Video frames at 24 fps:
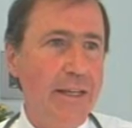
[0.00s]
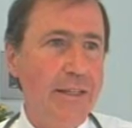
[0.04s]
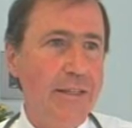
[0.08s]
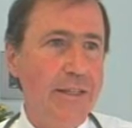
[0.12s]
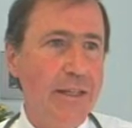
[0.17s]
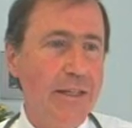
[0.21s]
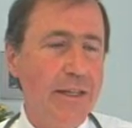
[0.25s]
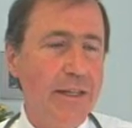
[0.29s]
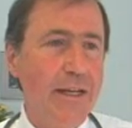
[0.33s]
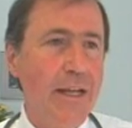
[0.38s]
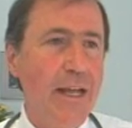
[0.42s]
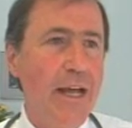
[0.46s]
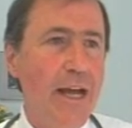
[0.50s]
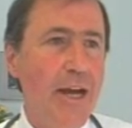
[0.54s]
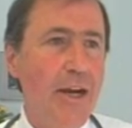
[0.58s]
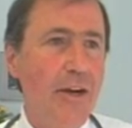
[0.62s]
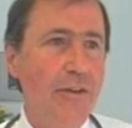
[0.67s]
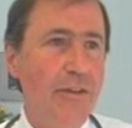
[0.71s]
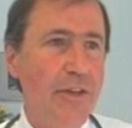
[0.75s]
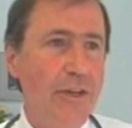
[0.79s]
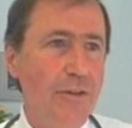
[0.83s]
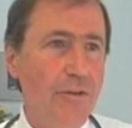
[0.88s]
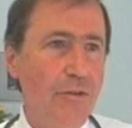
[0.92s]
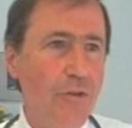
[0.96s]
it's a little
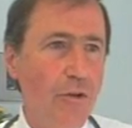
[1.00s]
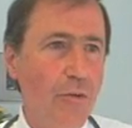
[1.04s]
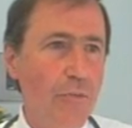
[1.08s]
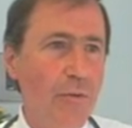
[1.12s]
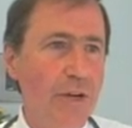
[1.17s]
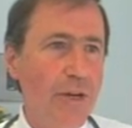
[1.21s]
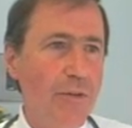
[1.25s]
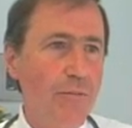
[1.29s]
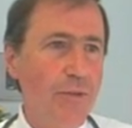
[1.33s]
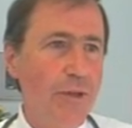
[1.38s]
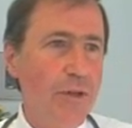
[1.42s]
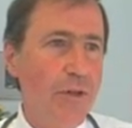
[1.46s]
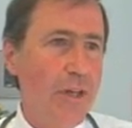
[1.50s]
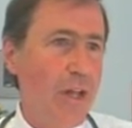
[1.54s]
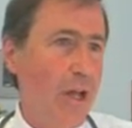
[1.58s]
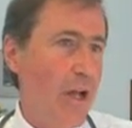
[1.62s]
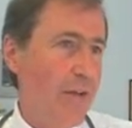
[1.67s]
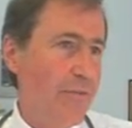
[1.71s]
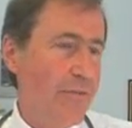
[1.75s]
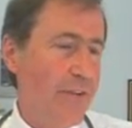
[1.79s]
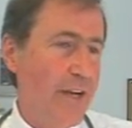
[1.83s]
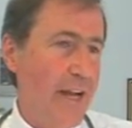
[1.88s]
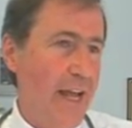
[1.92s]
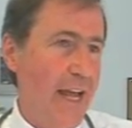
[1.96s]
higher than normal, and we'll
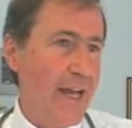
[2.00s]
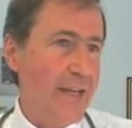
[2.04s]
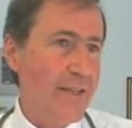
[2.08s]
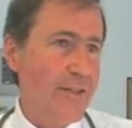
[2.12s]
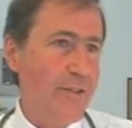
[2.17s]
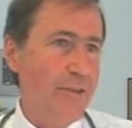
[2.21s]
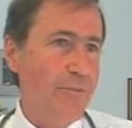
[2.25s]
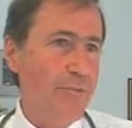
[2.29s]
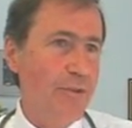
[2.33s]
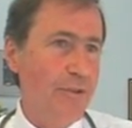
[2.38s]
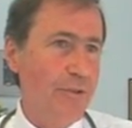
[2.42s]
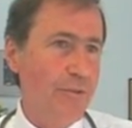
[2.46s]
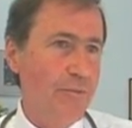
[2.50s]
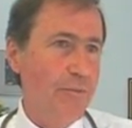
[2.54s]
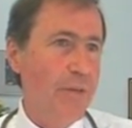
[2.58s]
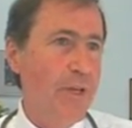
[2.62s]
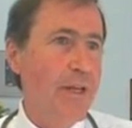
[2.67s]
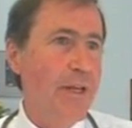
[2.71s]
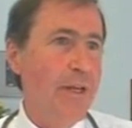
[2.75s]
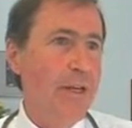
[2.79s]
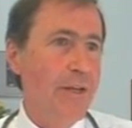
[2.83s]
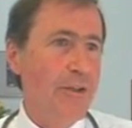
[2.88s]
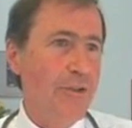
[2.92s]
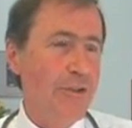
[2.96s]
often ask them to
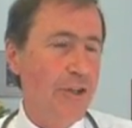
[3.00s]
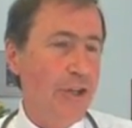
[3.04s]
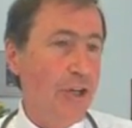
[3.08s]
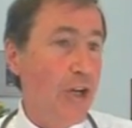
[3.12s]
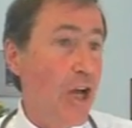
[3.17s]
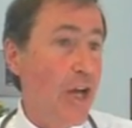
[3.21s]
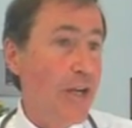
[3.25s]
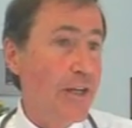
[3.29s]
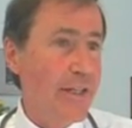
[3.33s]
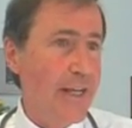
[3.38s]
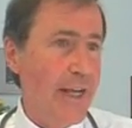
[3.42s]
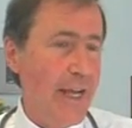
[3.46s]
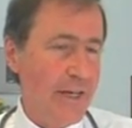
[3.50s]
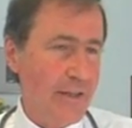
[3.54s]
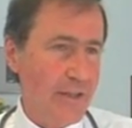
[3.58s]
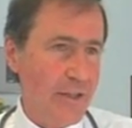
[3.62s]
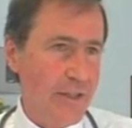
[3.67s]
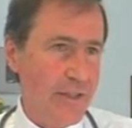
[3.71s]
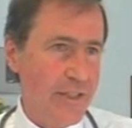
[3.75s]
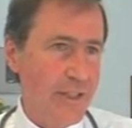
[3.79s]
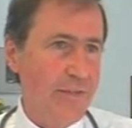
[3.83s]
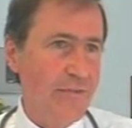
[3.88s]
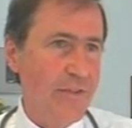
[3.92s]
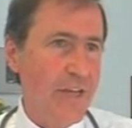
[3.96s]

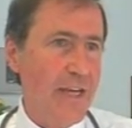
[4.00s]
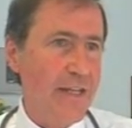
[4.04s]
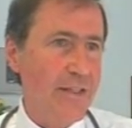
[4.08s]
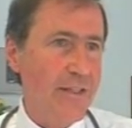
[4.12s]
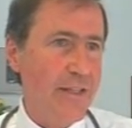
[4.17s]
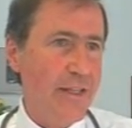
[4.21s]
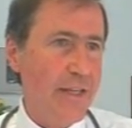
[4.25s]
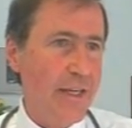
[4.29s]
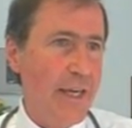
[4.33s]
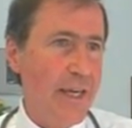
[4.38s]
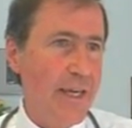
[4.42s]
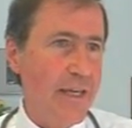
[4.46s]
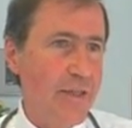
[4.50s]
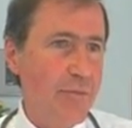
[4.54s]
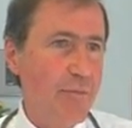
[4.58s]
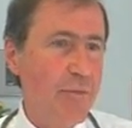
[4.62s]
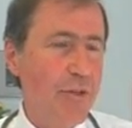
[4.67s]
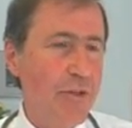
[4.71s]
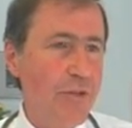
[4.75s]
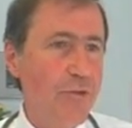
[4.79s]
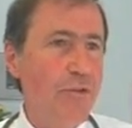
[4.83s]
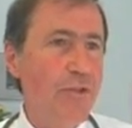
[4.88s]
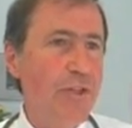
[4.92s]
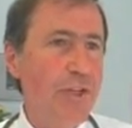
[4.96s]
contact us if that's the case.
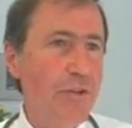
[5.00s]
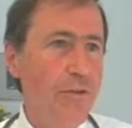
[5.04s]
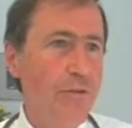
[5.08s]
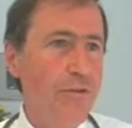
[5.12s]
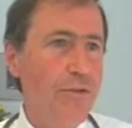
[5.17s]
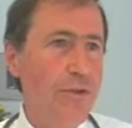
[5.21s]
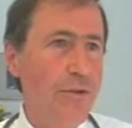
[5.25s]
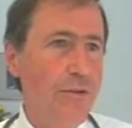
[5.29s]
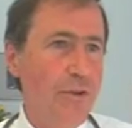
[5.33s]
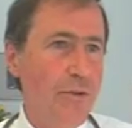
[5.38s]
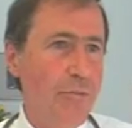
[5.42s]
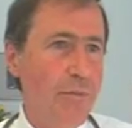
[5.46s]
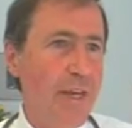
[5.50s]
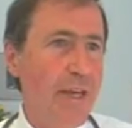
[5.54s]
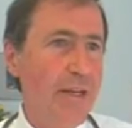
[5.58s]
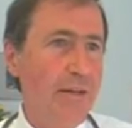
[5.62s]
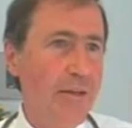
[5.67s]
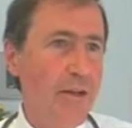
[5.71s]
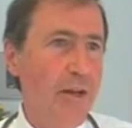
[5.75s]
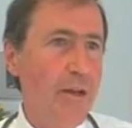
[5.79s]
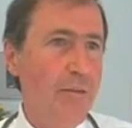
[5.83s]
But usually those are the main